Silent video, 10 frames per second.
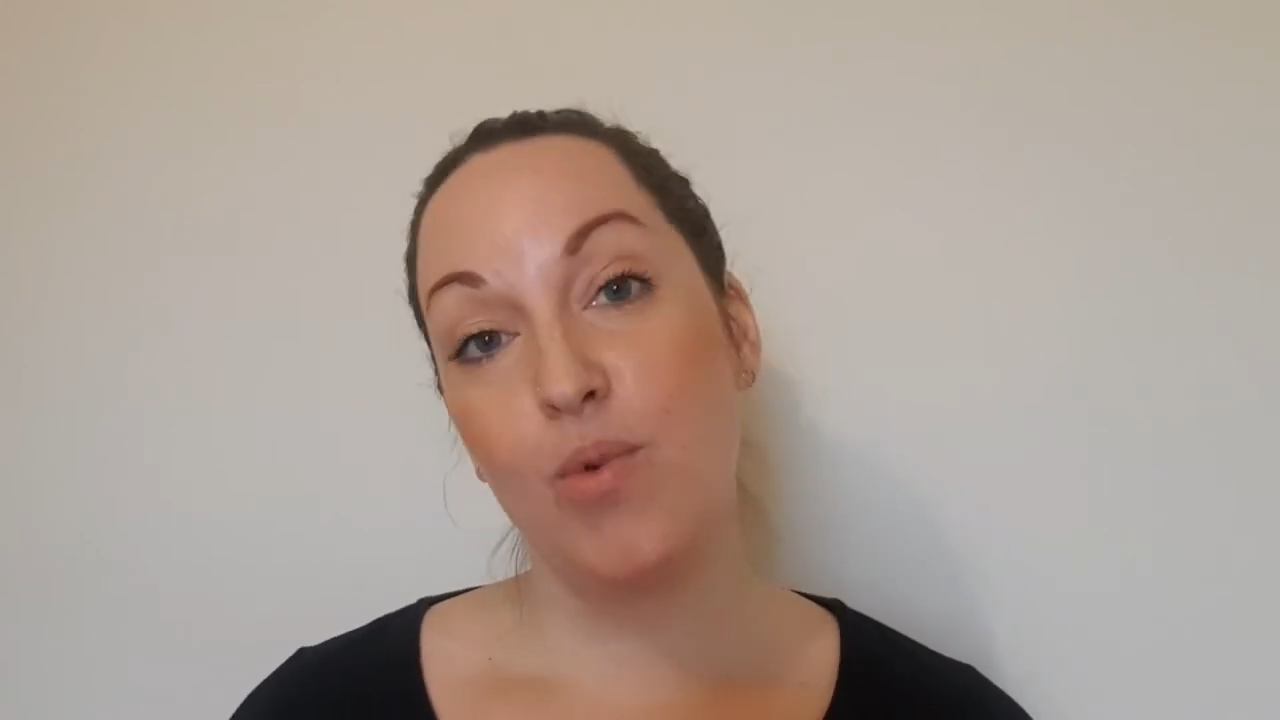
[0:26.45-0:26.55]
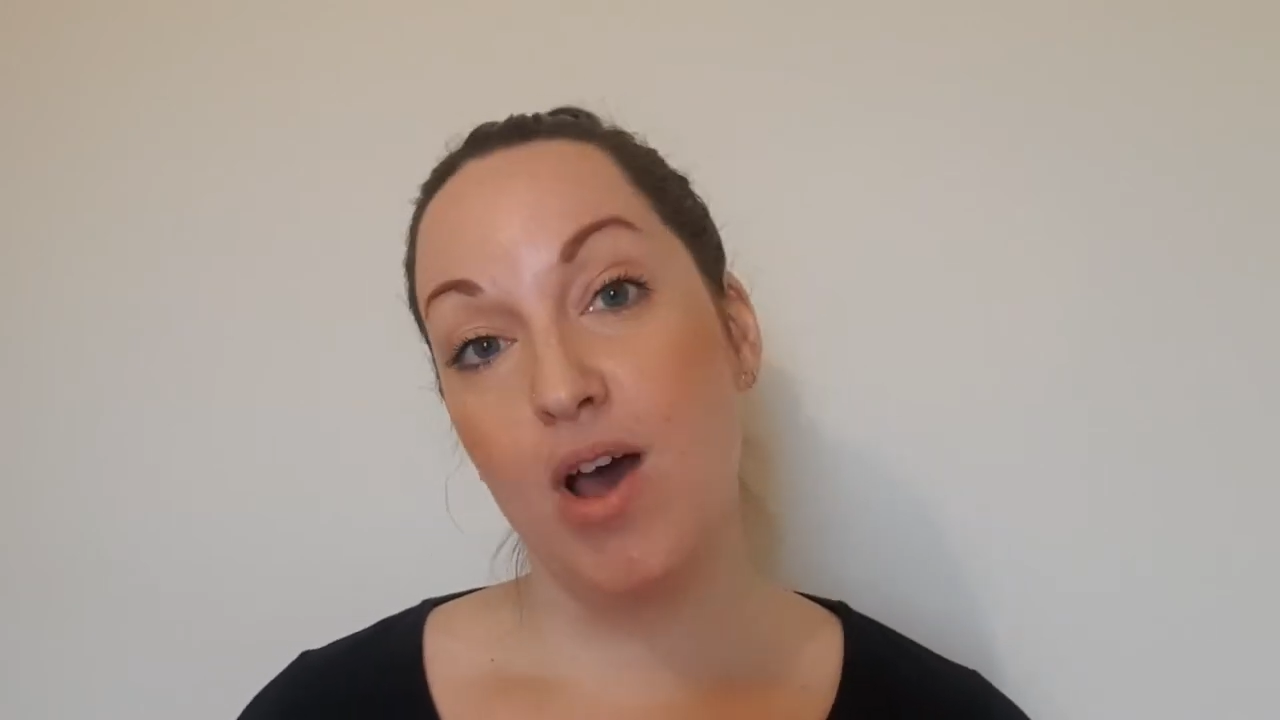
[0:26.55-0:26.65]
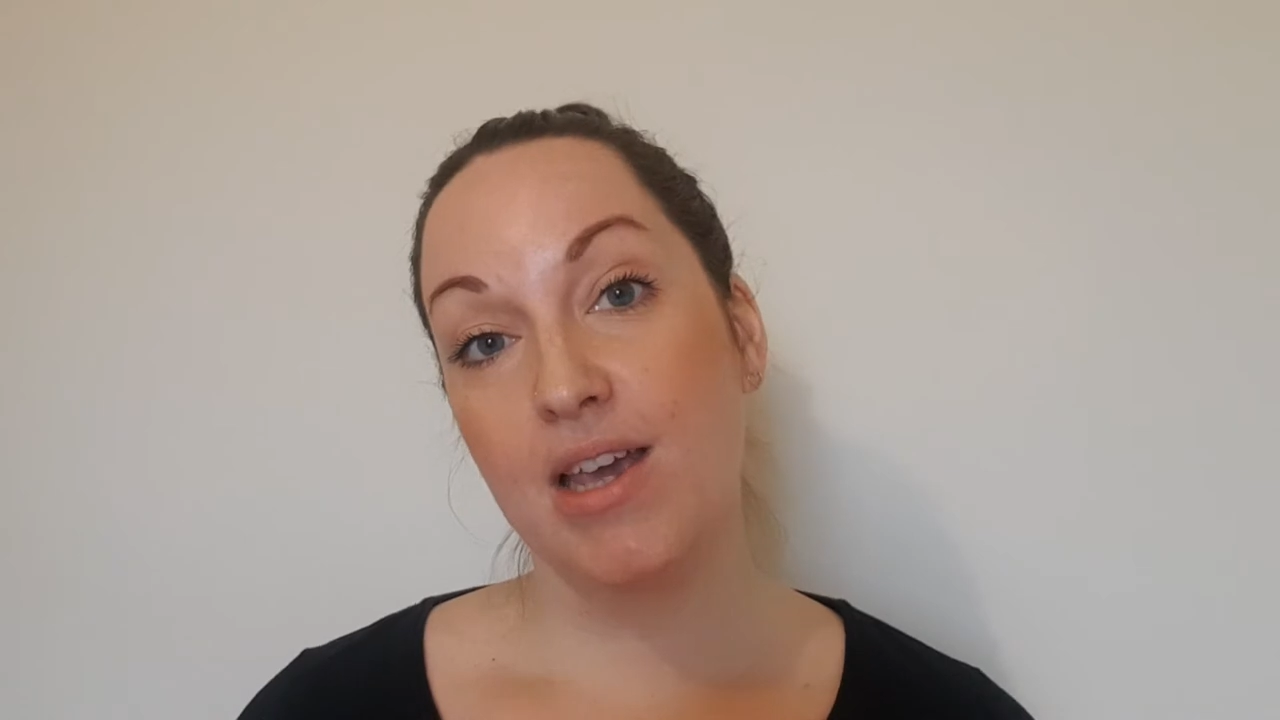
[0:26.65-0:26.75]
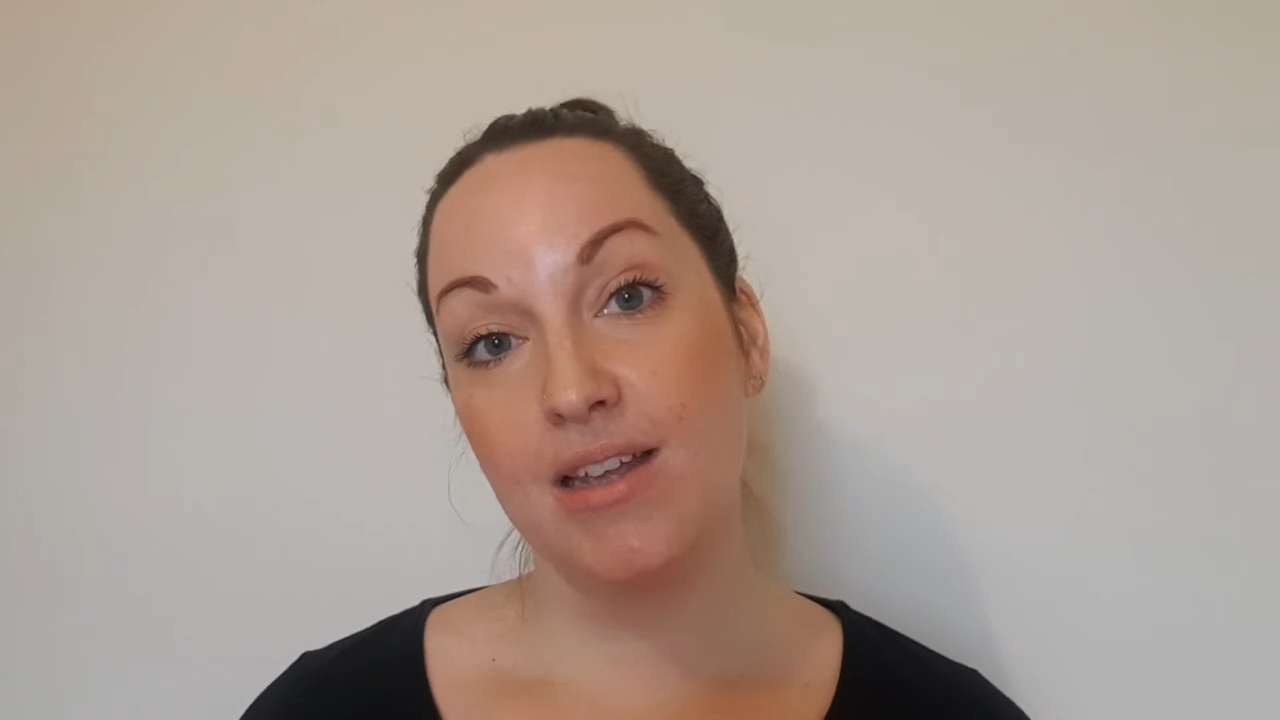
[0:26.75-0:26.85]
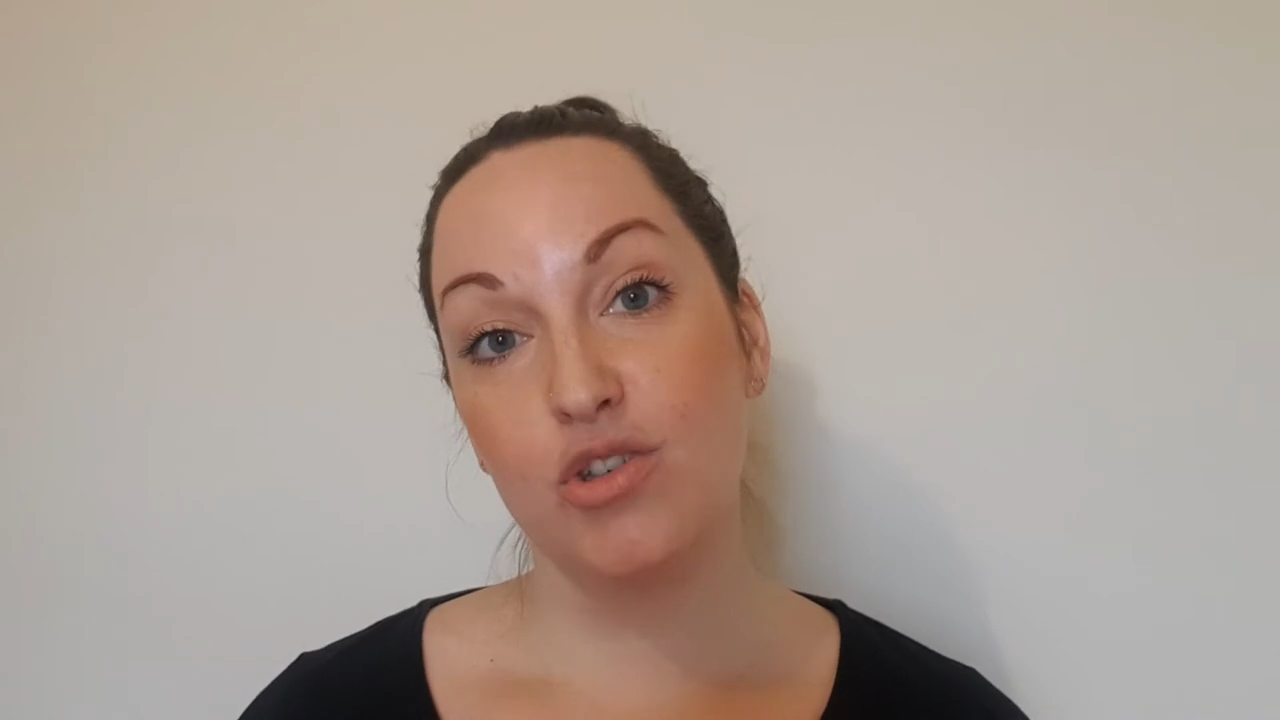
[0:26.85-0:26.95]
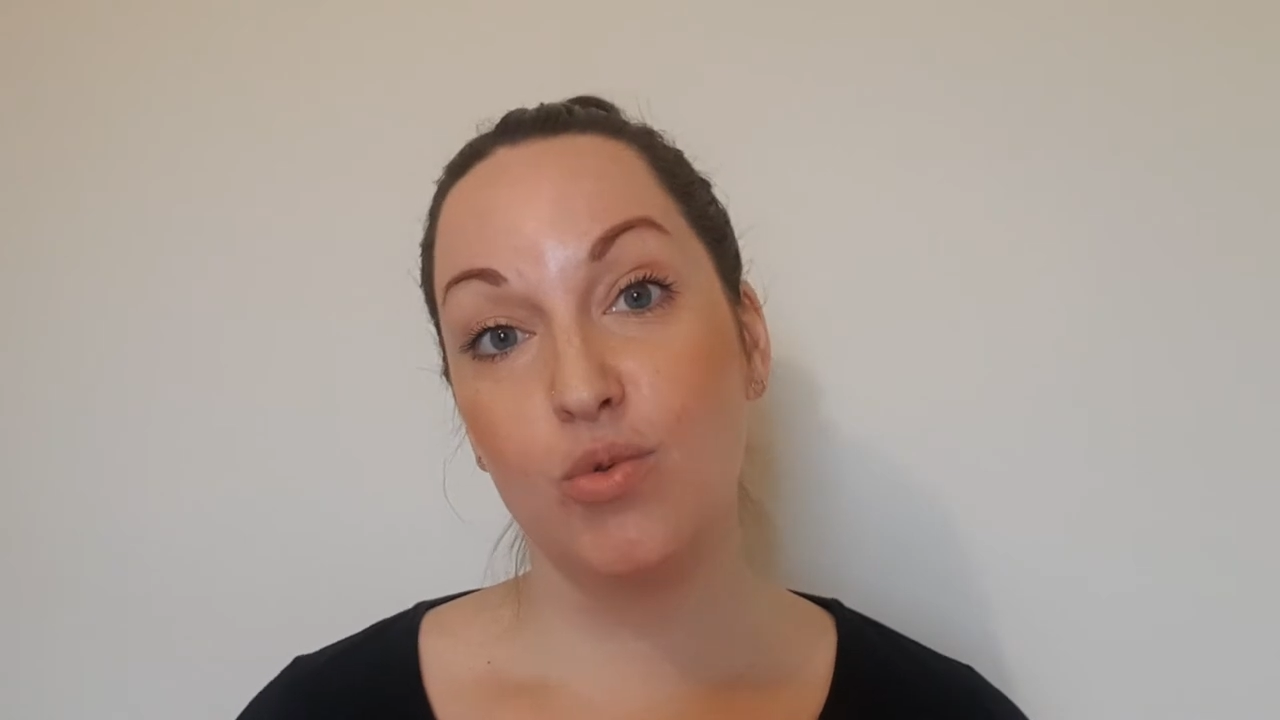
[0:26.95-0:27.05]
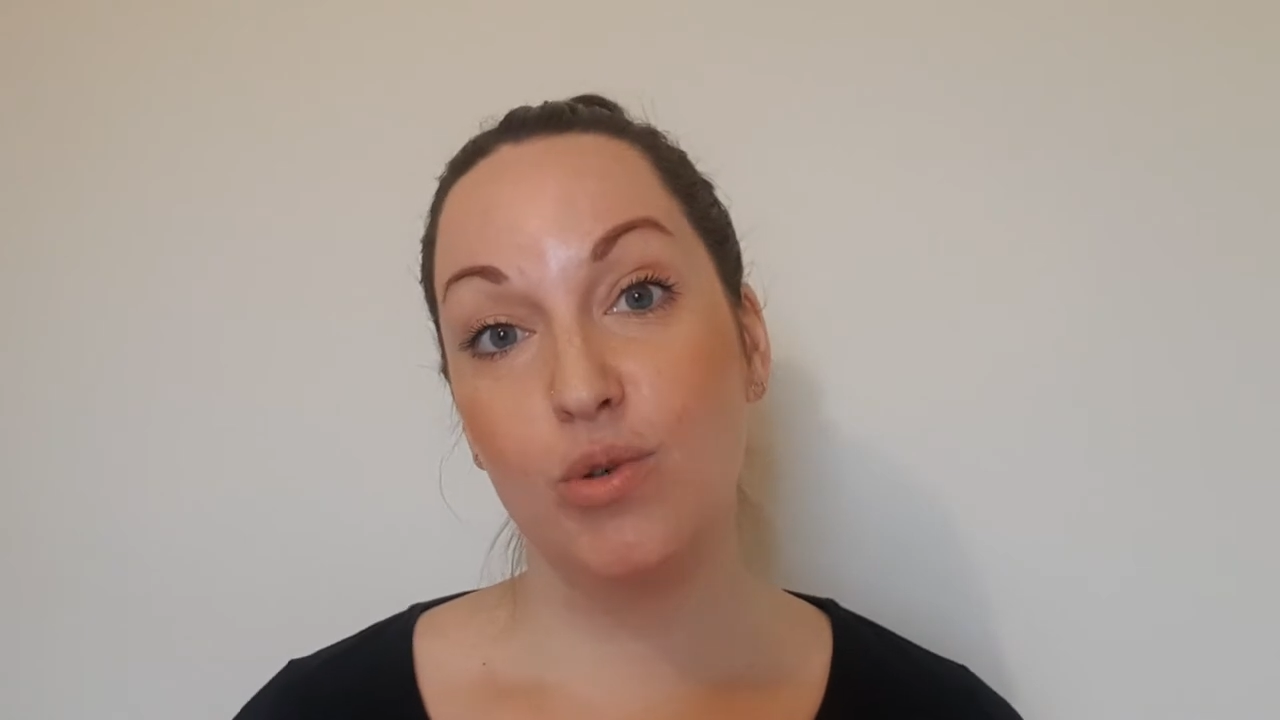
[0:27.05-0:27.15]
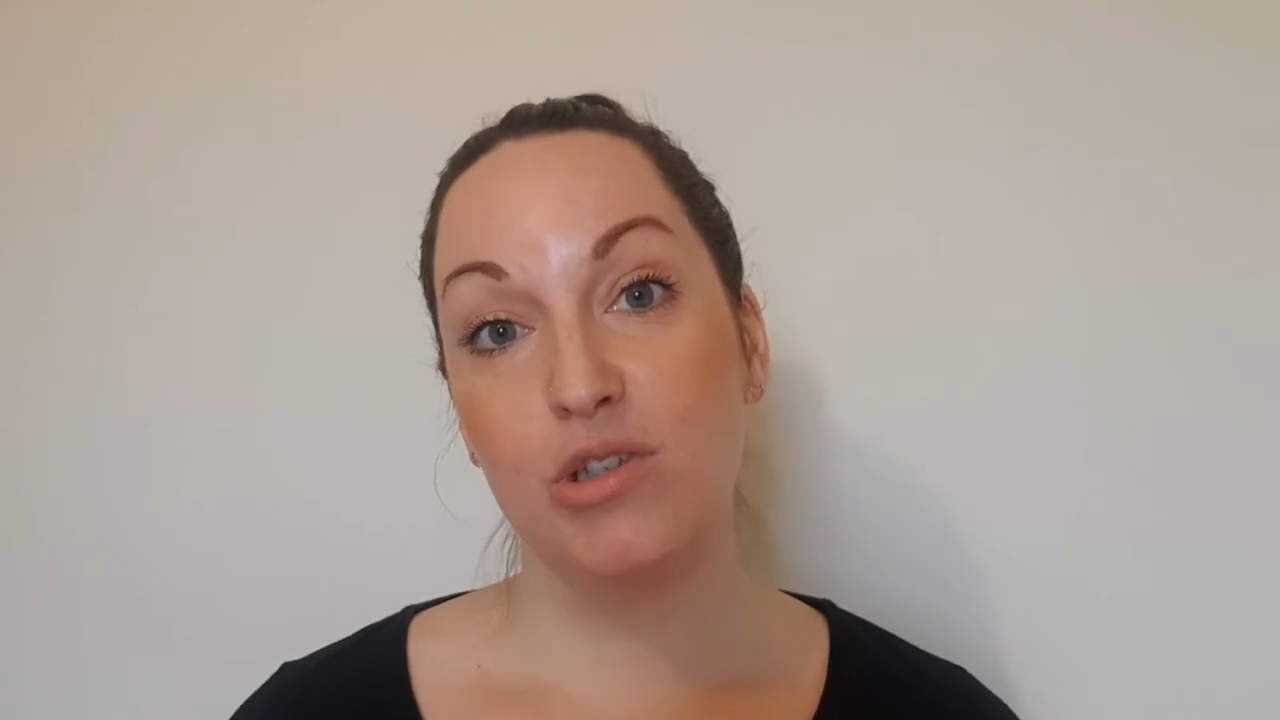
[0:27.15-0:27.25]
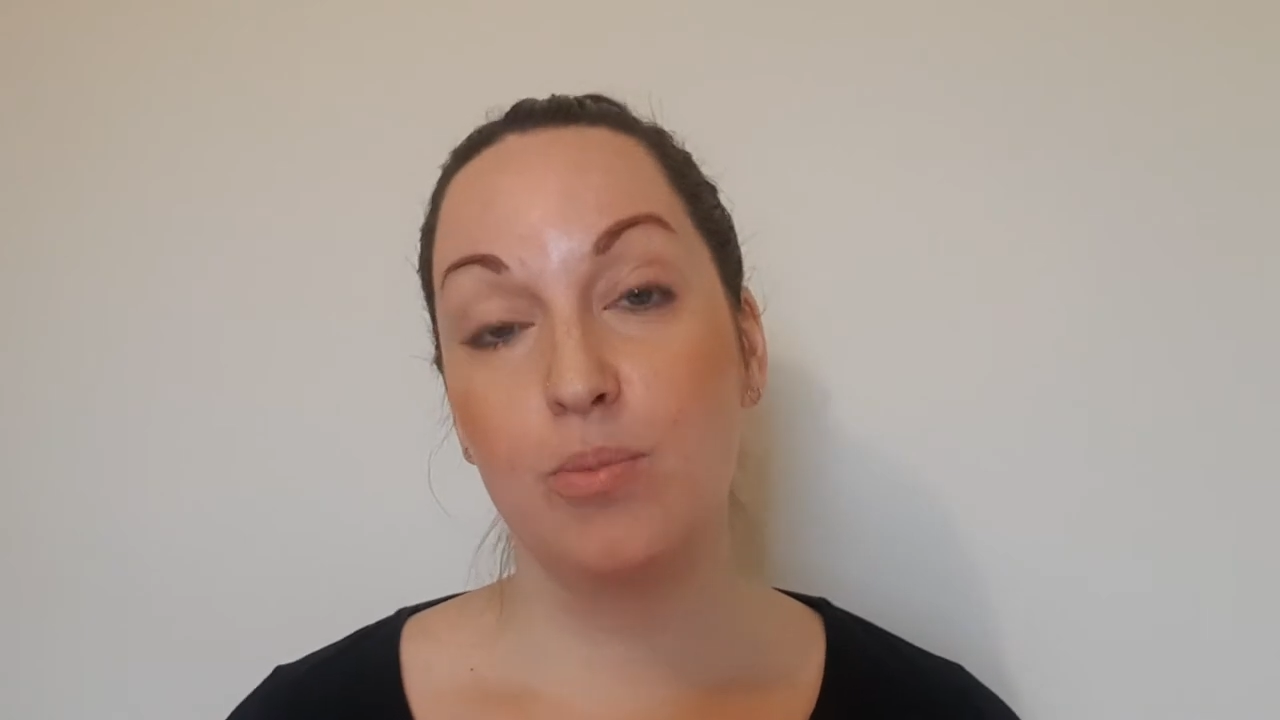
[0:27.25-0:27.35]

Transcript: working towards